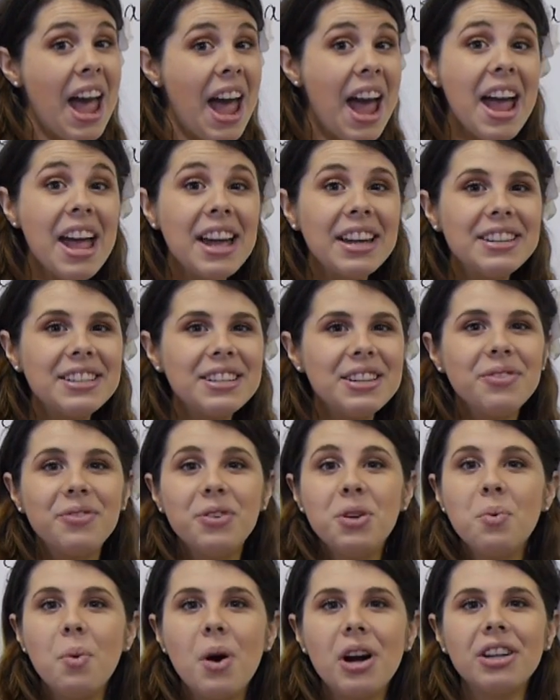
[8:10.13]
And
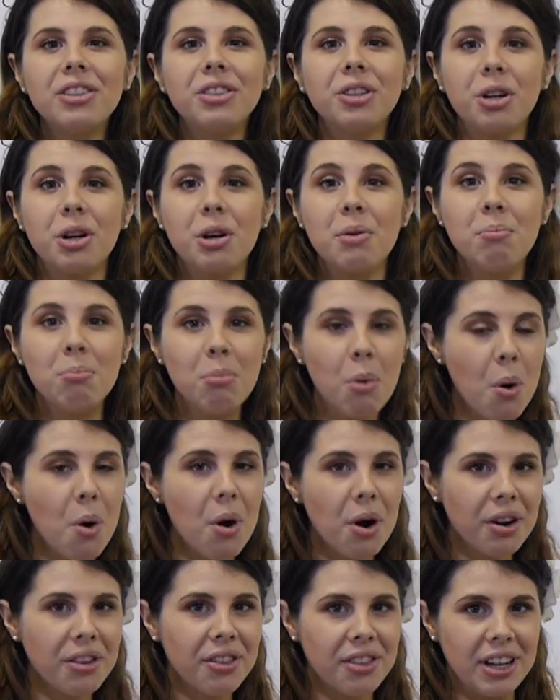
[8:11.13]
if you want to learn
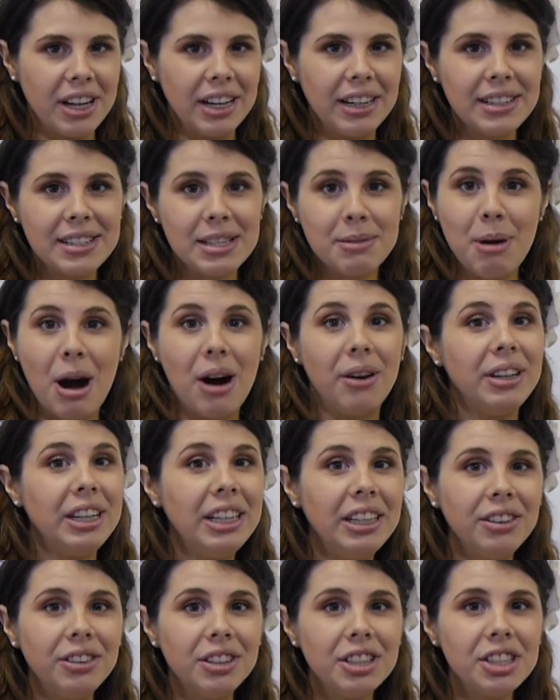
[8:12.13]
more things about
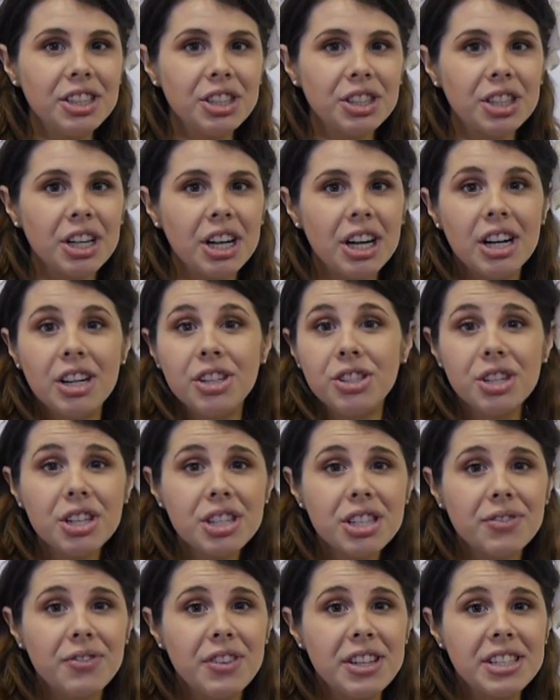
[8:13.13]
English,
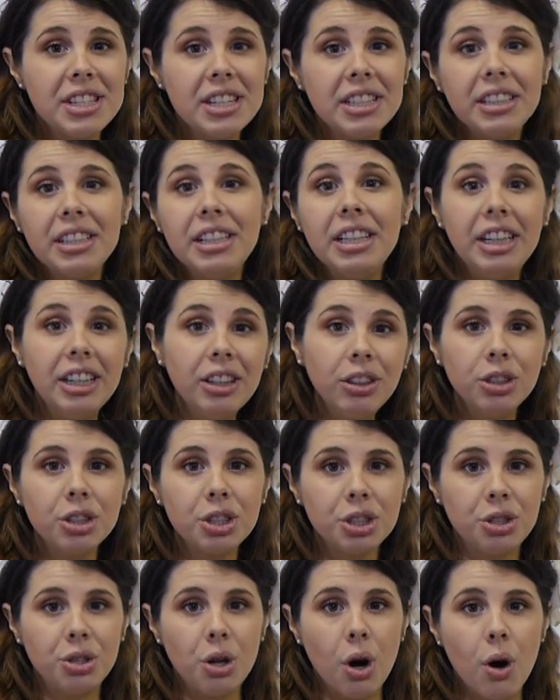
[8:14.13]
just visit
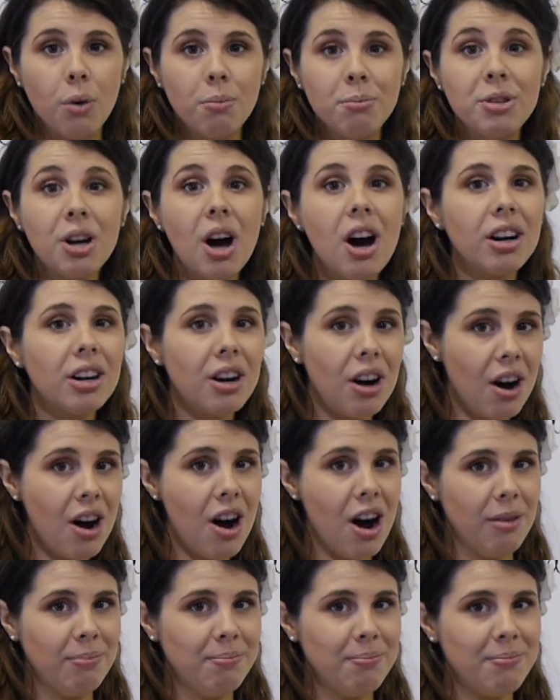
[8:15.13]

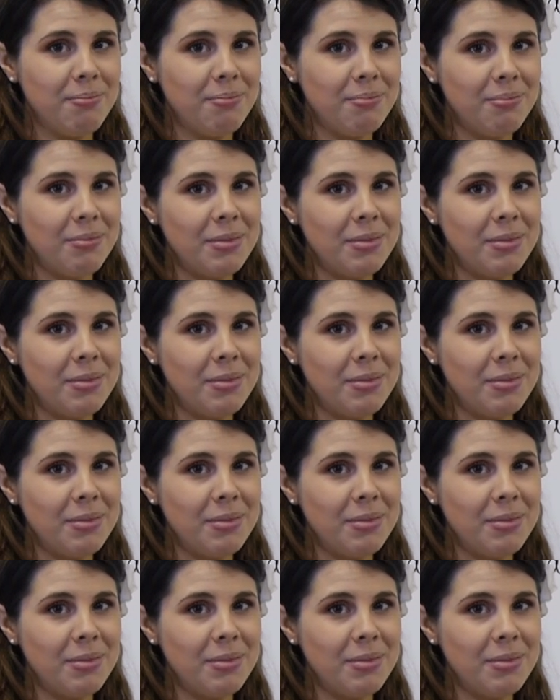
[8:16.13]
EnglishDom.com.